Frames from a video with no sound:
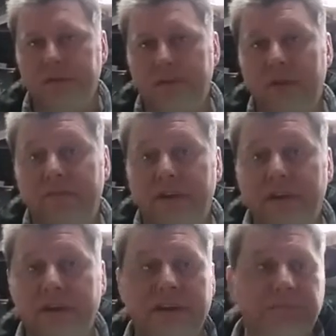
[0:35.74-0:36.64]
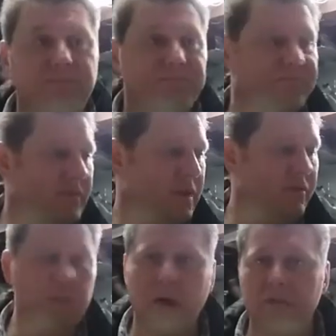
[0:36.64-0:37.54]
not Fahrenheit,
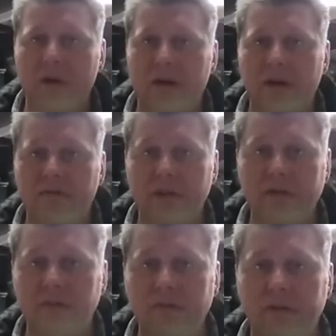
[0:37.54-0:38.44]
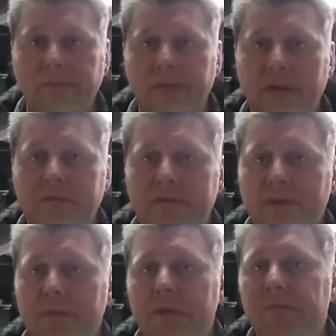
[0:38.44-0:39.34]
for my American friends, Joe, that's for
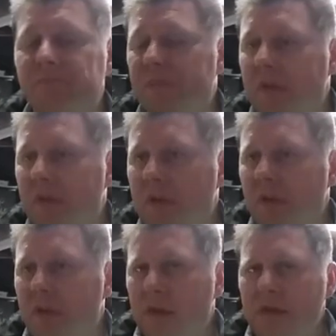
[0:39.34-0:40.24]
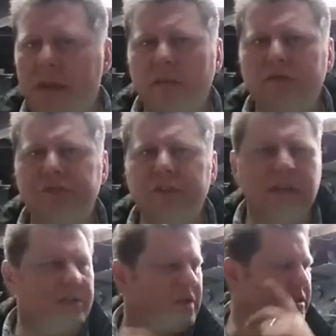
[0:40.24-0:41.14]
you, brother. A little
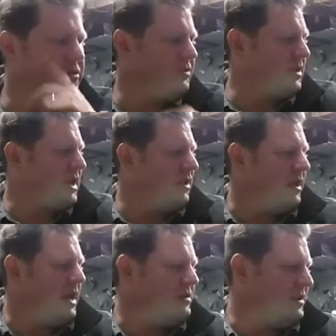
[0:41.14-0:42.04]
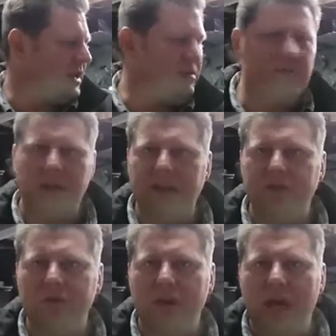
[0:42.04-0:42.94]
chilly, so I had to turn the heat on actually in the house
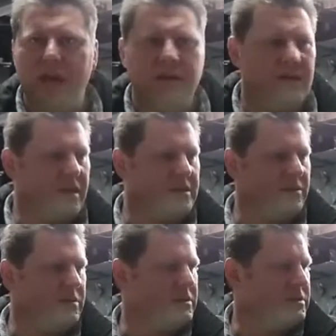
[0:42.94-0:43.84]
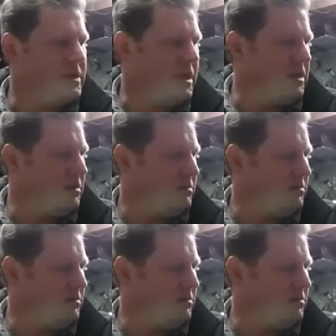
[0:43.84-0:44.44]
last weekend, because uh, it was uh,